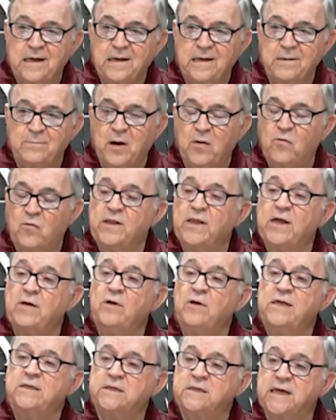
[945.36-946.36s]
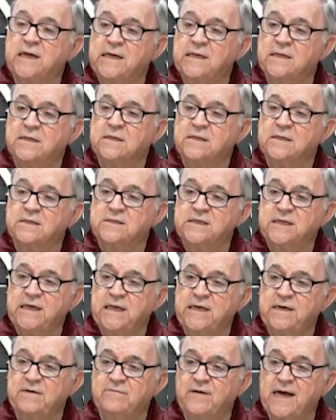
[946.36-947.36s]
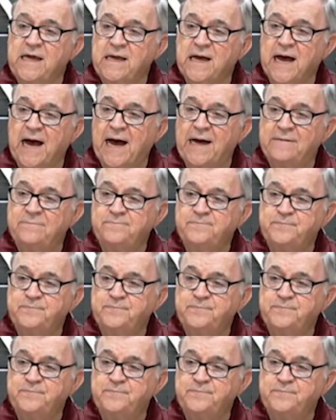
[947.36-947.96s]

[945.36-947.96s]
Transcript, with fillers: But when they went to take little city of Ai,